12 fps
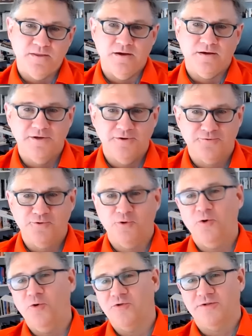
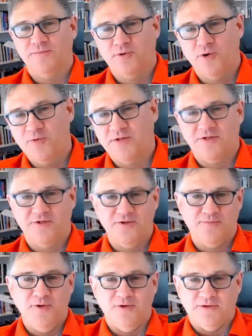controls and
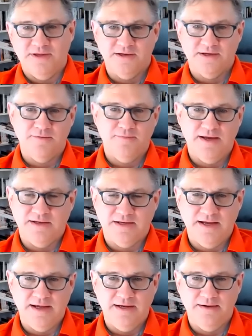processes built in to
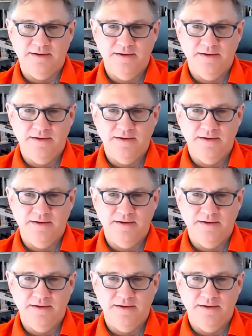maintain